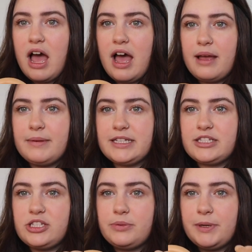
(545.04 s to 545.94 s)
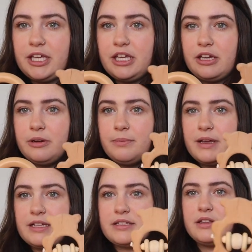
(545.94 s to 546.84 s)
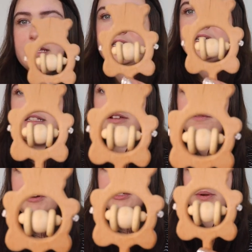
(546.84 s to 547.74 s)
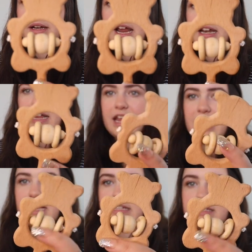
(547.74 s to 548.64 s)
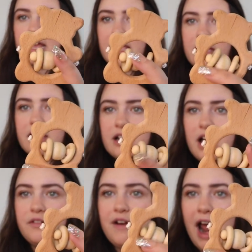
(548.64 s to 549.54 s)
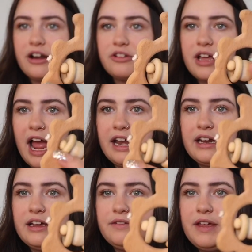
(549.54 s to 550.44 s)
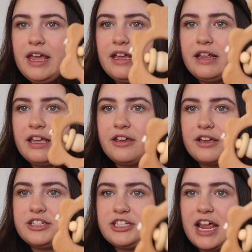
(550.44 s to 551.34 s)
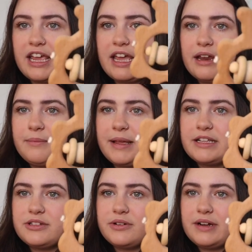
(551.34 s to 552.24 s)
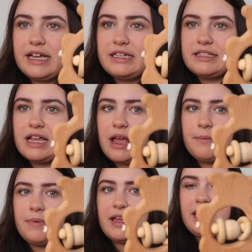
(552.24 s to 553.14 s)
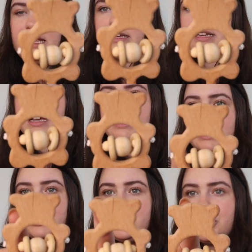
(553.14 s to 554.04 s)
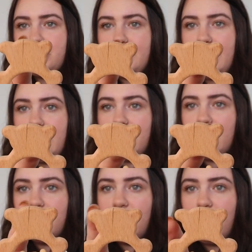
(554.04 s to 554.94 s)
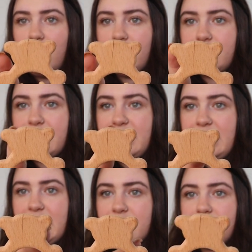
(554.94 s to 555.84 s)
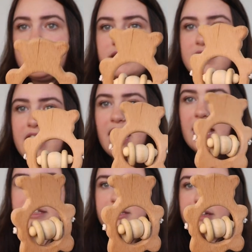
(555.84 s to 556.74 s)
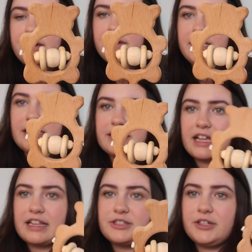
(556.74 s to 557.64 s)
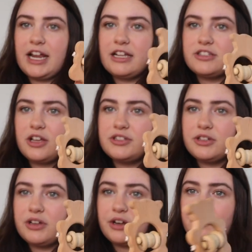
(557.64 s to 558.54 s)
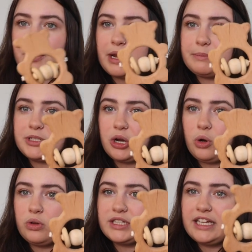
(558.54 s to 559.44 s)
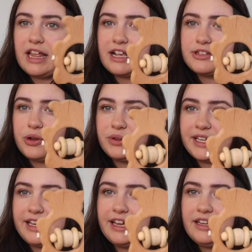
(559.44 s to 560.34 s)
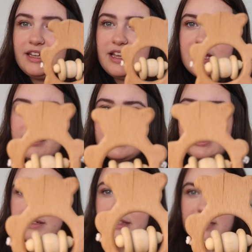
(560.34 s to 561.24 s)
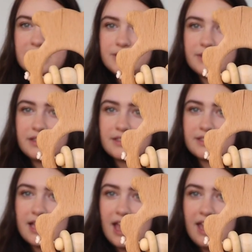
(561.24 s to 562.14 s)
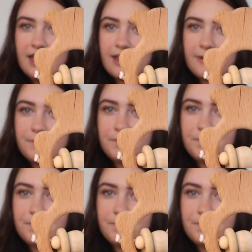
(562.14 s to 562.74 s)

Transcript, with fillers: It's super cute. But so this is the first one, and it is like a rattle kind of. Like you can shake it and it makes noise. But he does like chewing on the ears, and so he really does like this one, and it's also good for him to hold. He likes holding it. So that's what this one looks like.